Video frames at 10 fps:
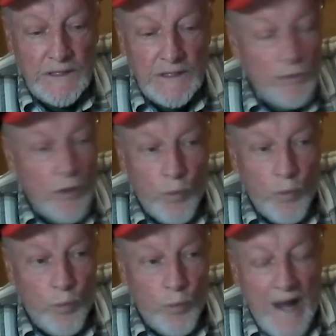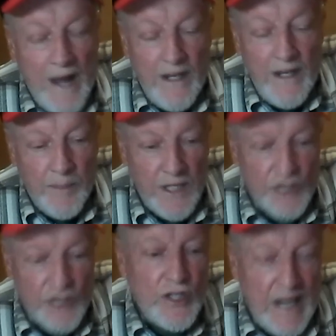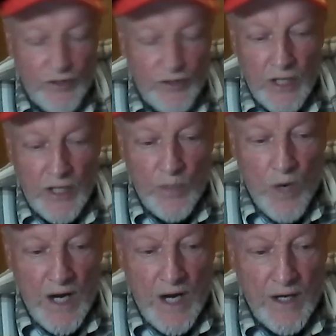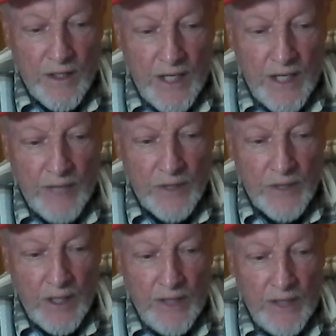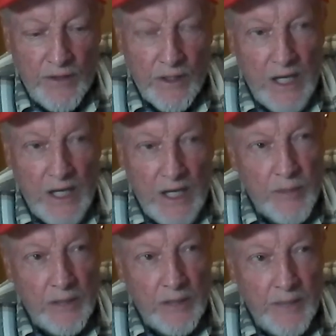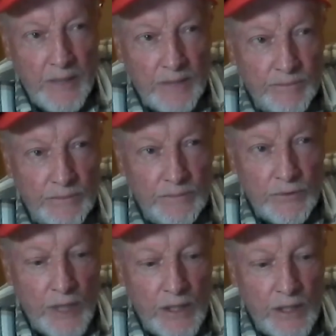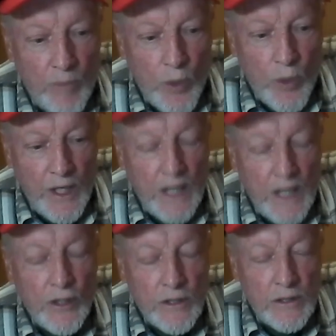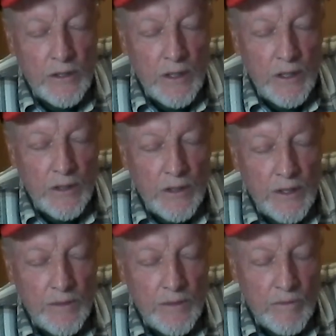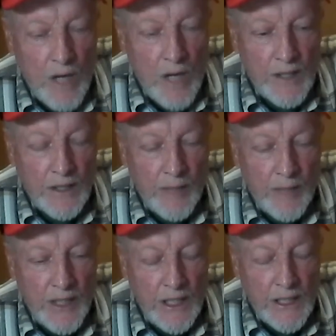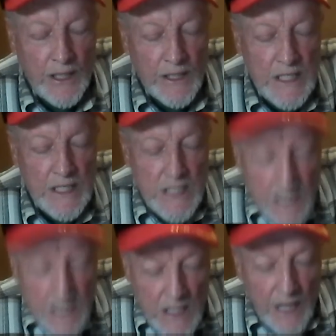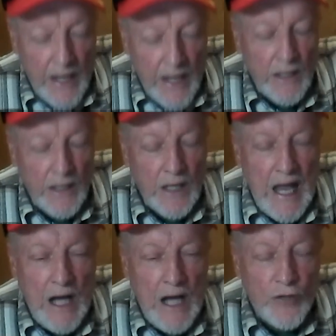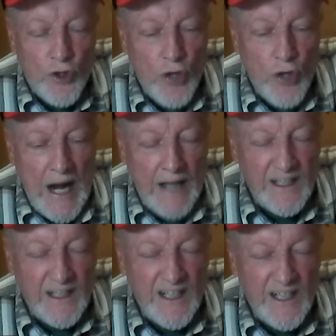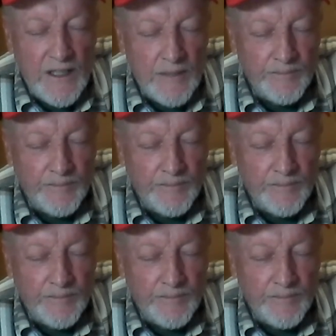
were right up against the outside wire, and I was laying there at night. probably about three in the morning. I heard I heard the rocket coming in and, and that loud crack and then the